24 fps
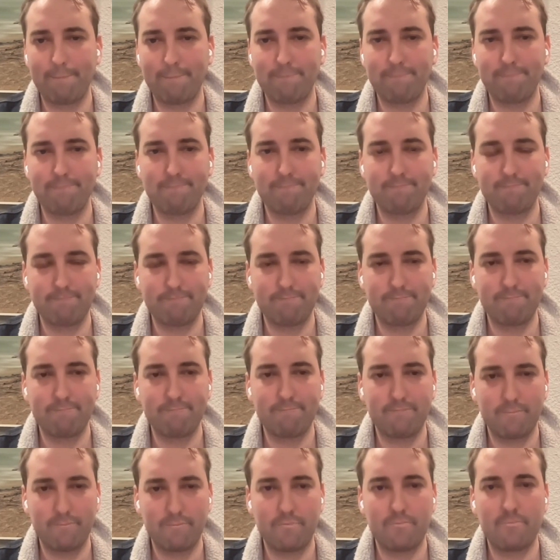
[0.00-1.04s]

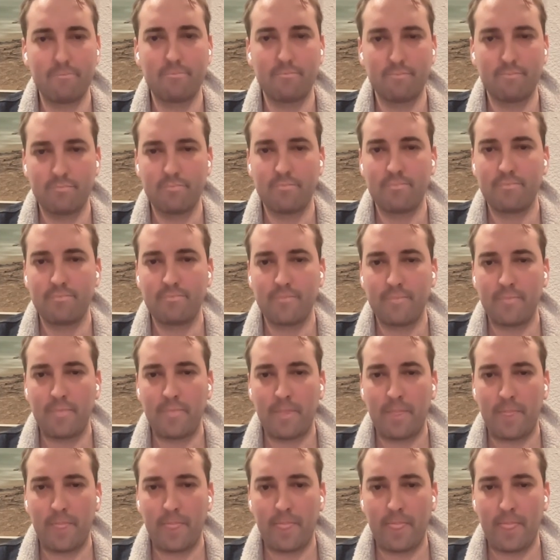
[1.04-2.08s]

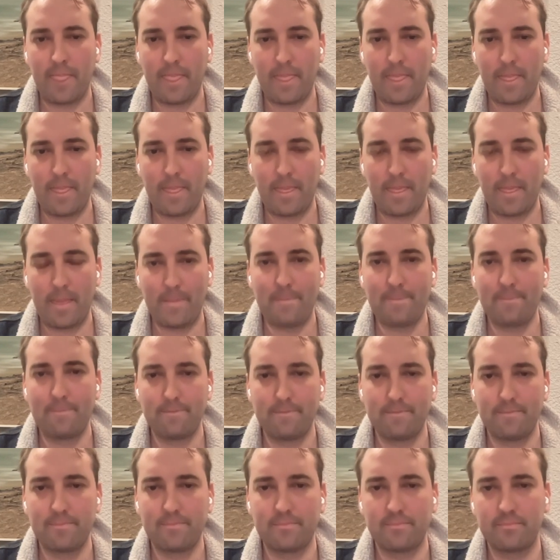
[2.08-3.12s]

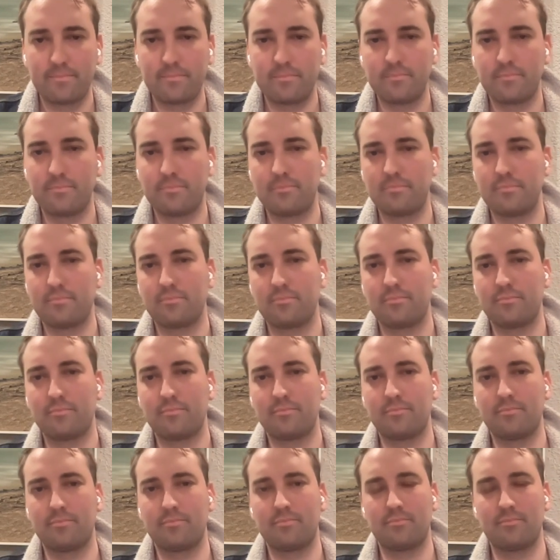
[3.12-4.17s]

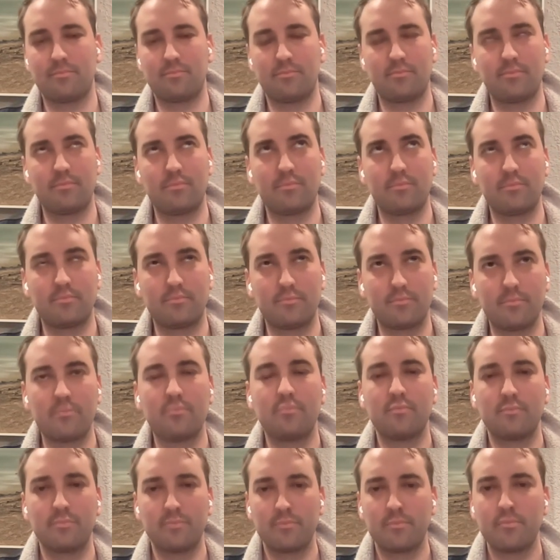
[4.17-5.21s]

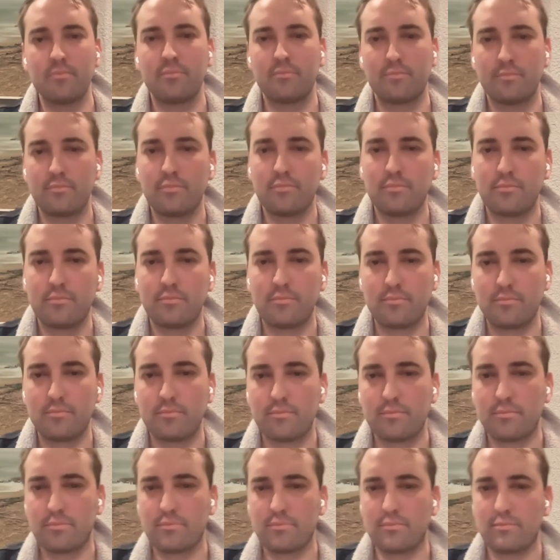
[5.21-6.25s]

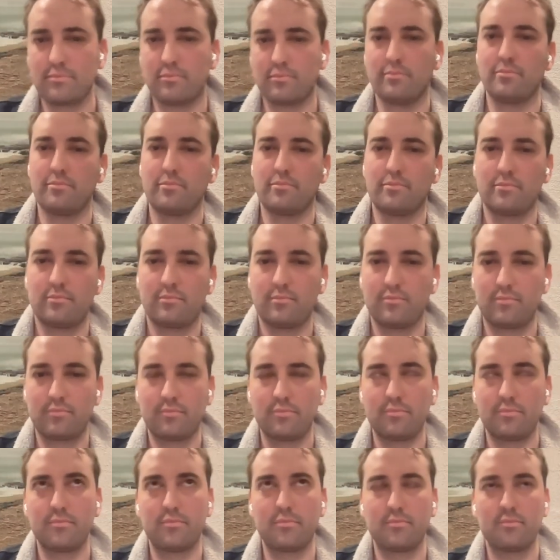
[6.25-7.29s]

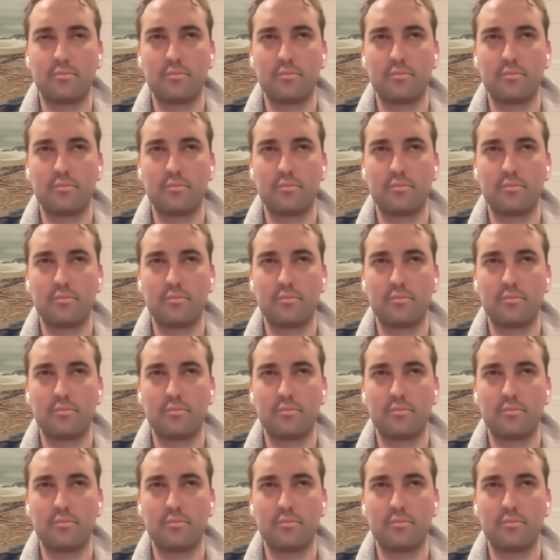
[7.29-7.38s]
(silent)